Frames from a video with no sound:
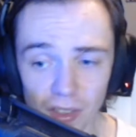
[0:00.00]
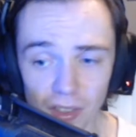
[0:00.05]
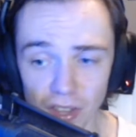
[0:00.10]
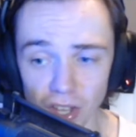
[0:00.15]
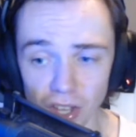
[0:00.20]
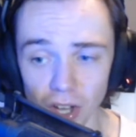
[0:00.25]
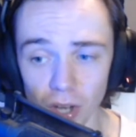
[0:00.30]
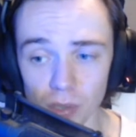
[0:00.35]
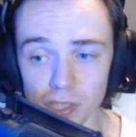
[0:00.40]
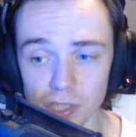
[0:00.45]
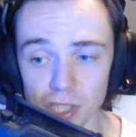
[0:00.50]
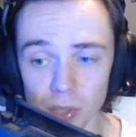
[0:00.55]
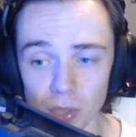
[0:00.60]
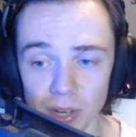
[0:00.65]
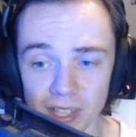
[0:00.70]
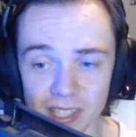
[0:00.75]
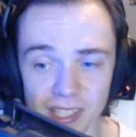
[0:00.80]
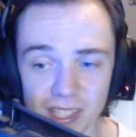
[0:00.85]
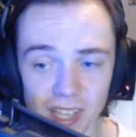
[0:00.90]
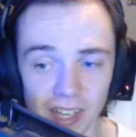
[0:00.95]
old
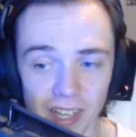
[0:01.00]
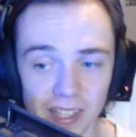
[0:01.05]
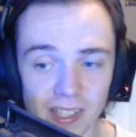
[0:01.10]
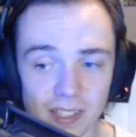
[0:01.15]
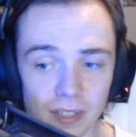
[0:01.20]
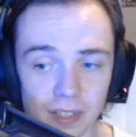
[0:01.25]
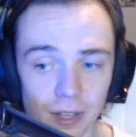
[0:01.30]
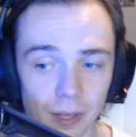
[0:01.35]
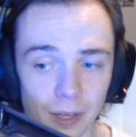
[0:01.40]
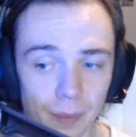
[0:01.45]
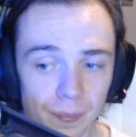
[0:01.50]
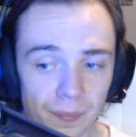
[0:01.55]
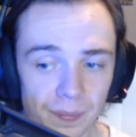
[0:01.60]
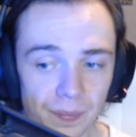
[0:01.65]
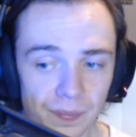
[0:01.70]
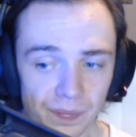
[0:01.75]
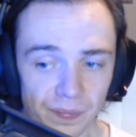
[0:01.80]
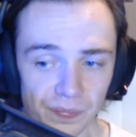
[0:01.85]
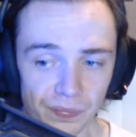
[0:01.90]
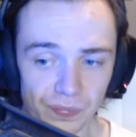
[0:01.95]
US title.
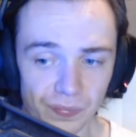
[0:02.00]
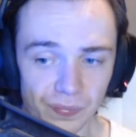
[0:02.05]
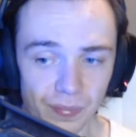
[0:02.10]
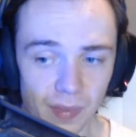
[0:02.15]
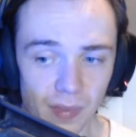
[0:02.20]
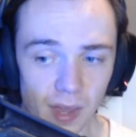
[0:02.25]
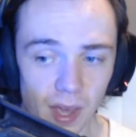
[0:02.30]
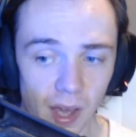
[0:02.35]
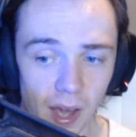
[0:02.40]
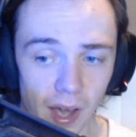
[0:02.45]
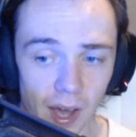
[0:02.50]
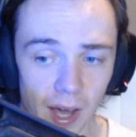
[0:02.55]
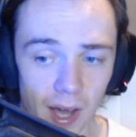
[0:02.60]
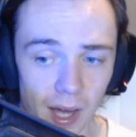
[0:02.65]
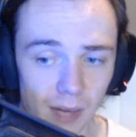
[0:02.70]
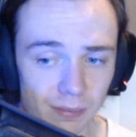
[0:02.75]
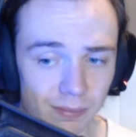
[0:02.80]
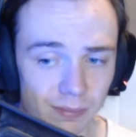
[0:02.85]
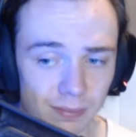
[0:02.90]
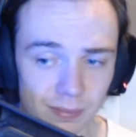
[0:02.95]

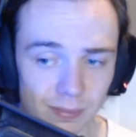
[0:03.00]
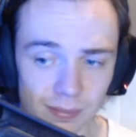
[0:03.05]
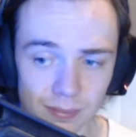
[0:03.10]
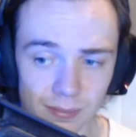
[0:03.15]
Nah,